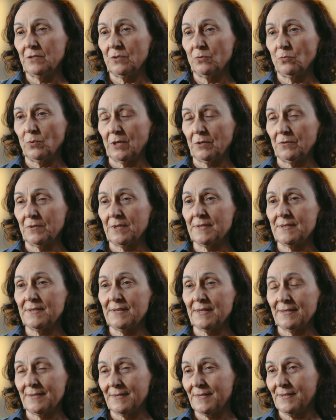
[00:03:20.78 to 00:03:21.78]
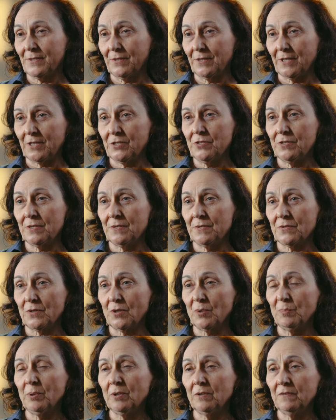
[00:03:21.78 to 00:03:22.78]
to Wellness installations
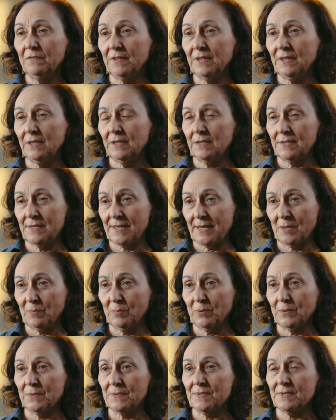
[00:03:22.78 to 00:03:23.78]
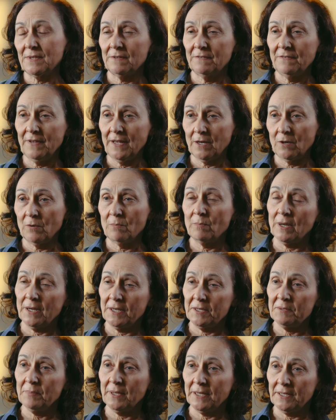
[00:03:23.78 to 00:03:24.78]
are perfect examples of how
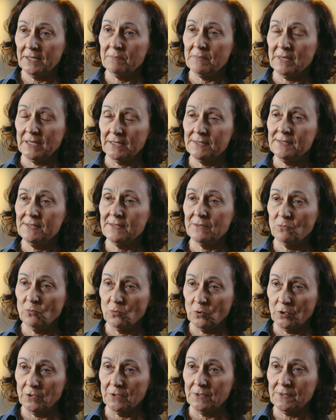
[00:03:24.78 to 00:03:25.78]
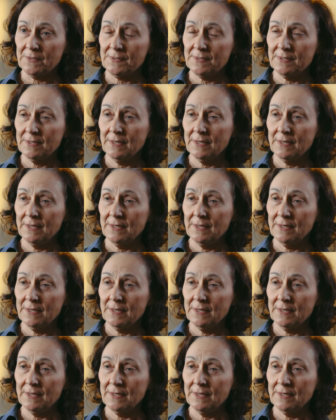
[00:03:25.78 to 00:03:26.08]
mind-body medicine works.